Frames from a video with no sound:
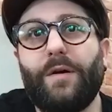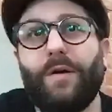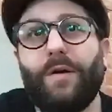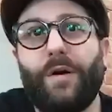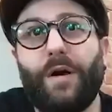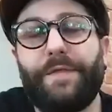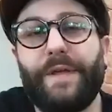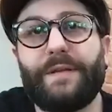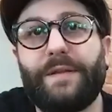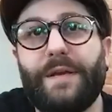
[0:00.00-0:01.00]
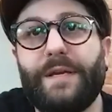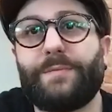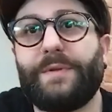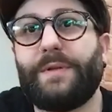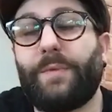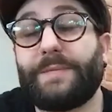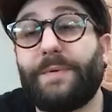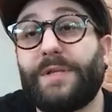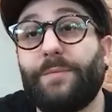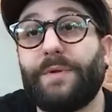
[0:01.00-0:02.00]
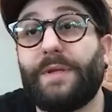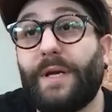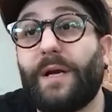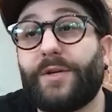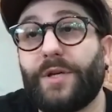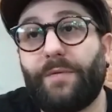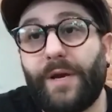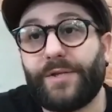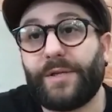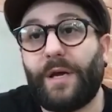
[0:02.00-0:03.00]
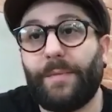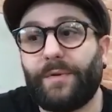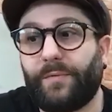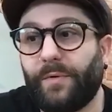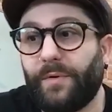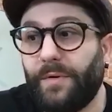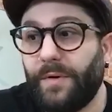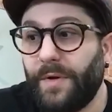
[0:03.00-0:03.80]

the thing is, especially with the younger generation coming through,